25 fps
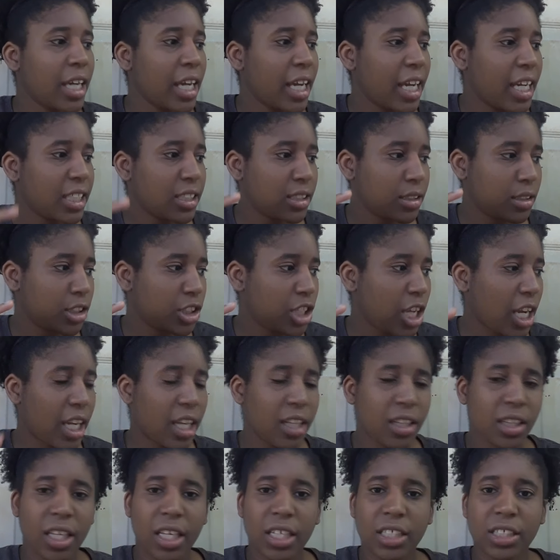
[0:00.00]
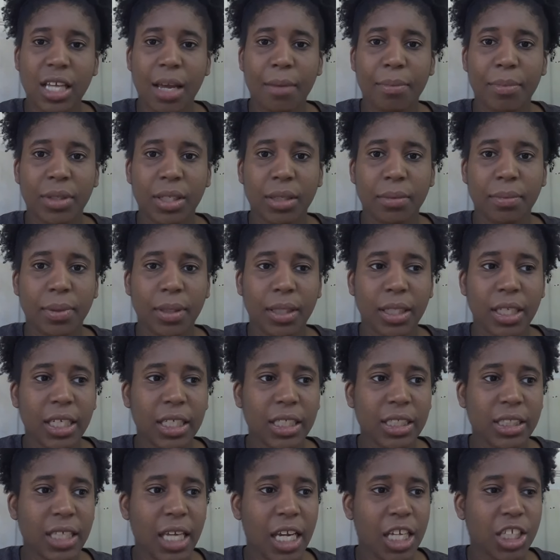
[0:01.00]
He's shaking things up in the
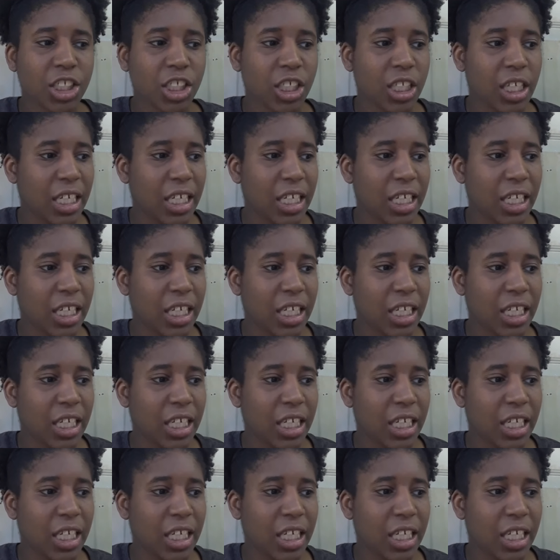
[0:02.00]
police station.